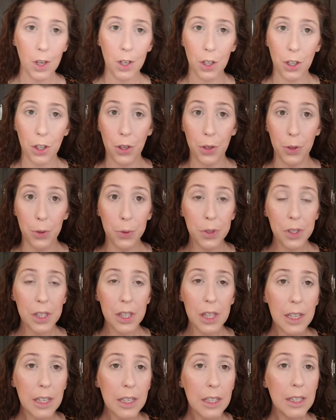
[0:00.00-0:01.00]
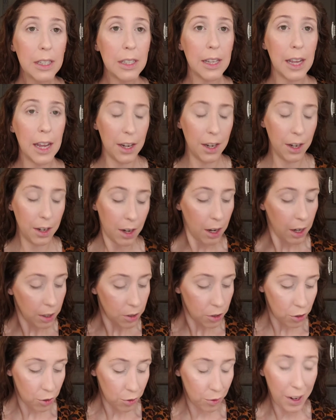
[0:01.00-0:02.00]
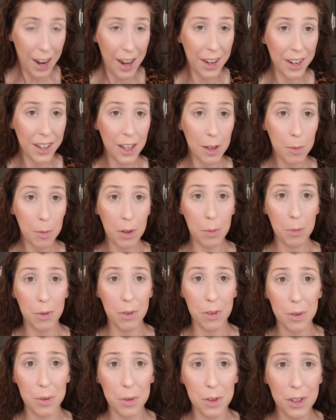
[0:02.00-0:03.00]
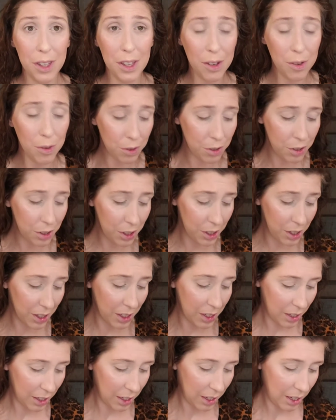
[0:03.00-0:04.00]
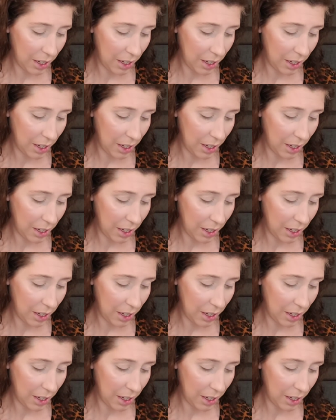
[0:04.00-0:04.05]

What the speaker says: use this and try to come up with a really cool look.